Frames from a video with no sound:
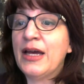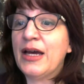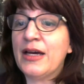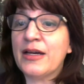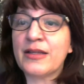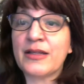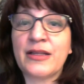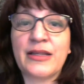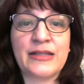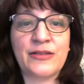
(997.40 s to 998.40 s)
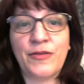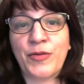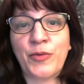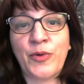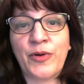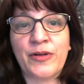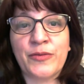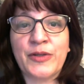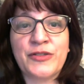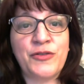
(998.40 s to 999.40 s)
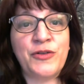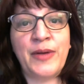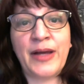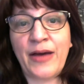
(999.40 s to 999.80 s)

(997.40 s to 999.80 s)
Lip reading: the collective of the world, what you're doing